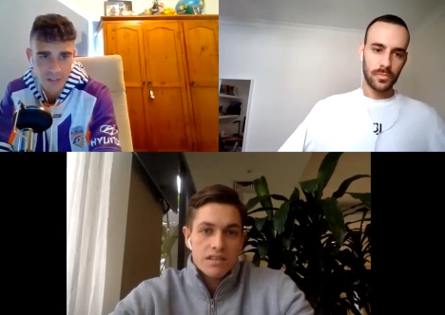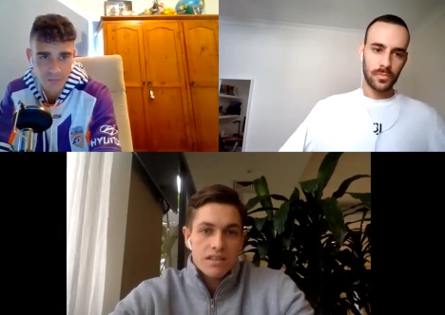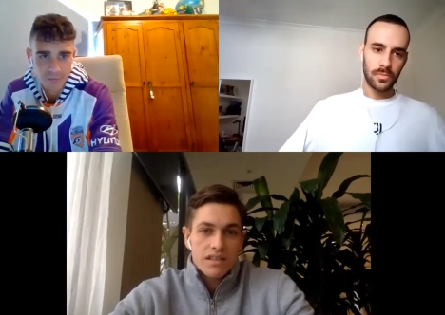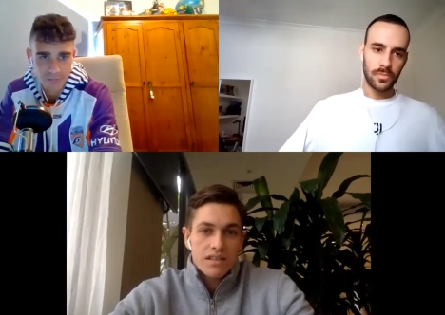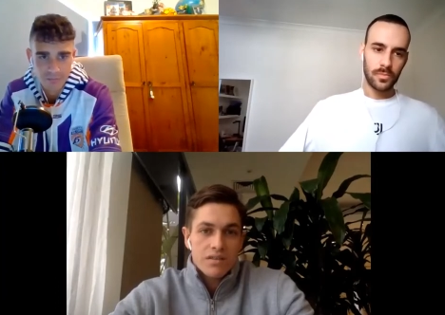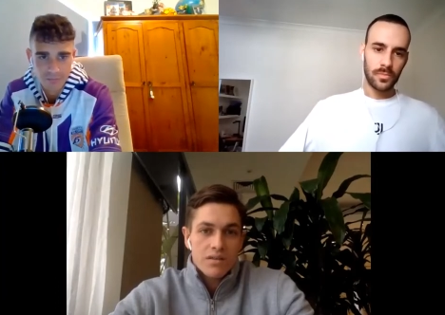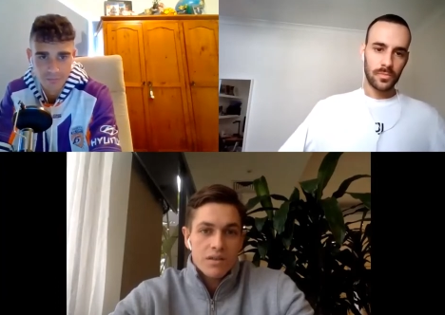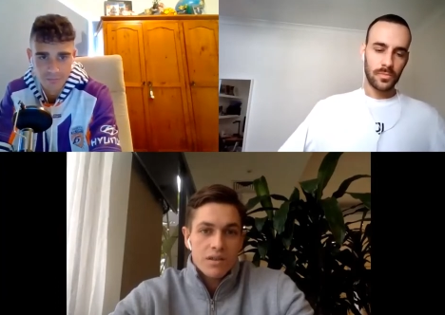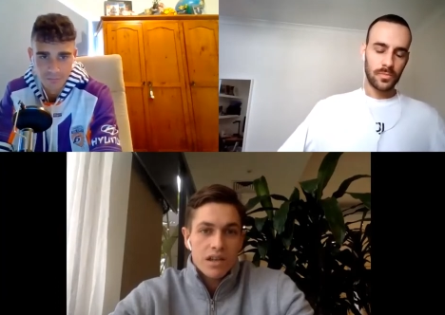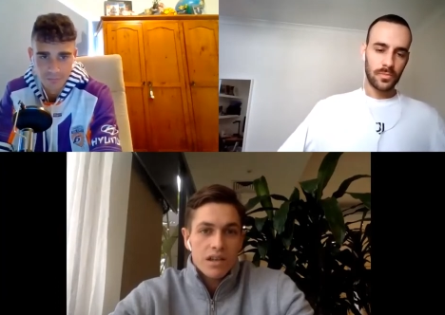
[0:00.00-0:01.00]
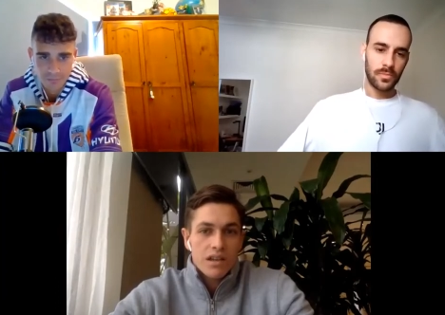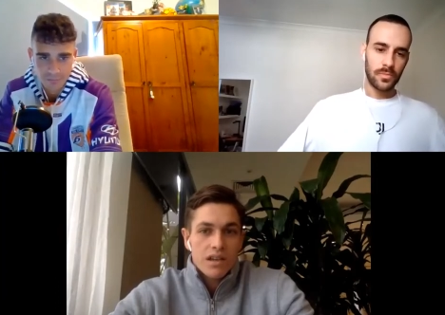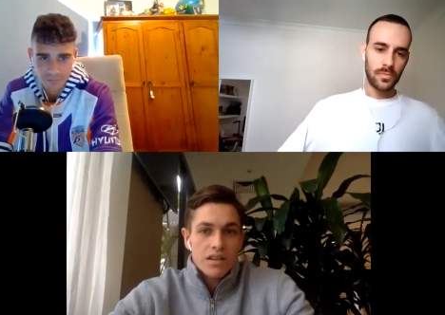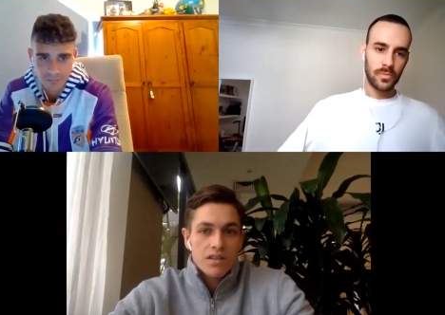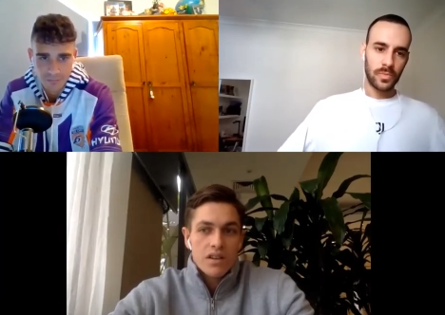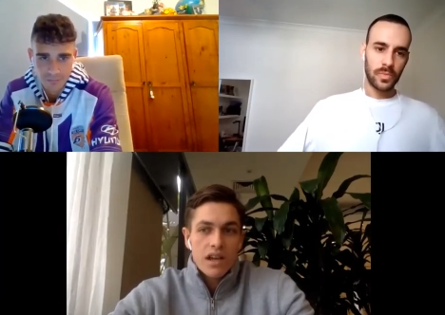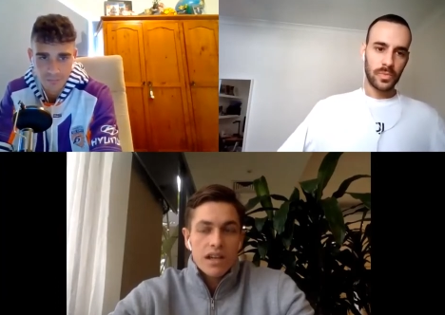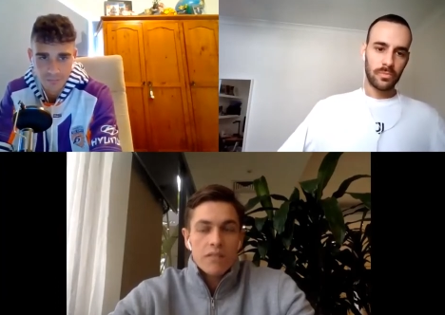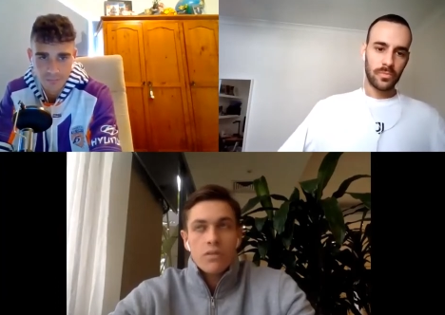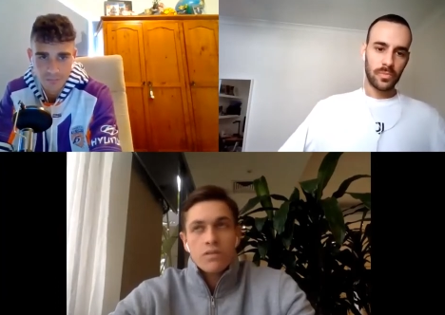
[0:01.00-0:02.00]
Speaker 1: Fifteen sort of thing. So
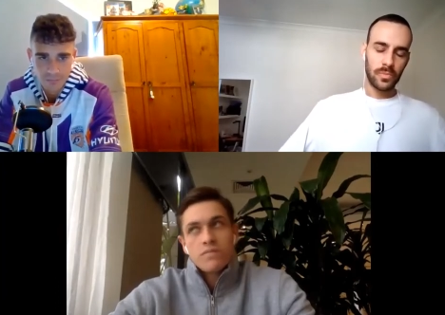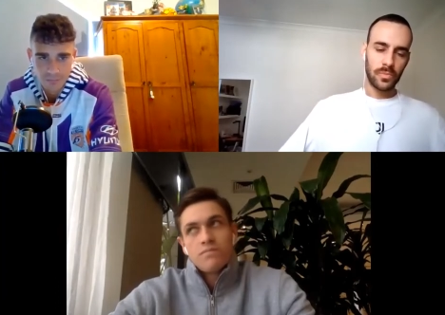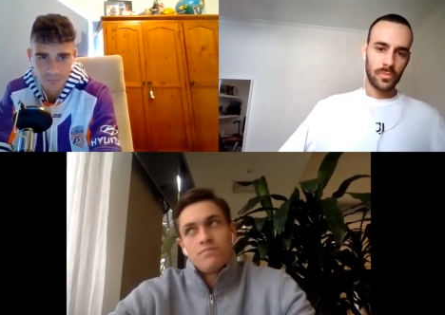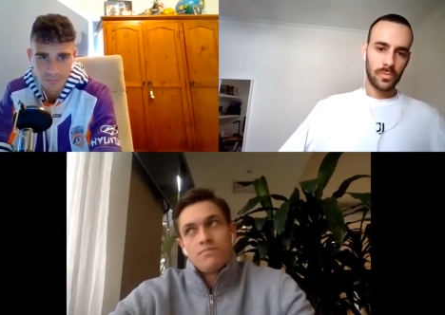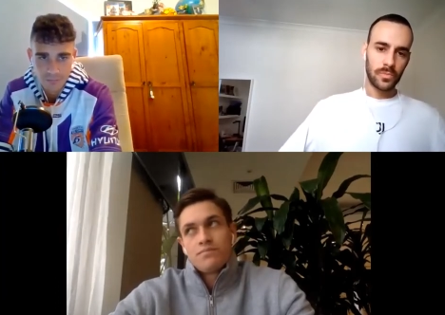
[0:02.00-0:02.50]
like it wasn't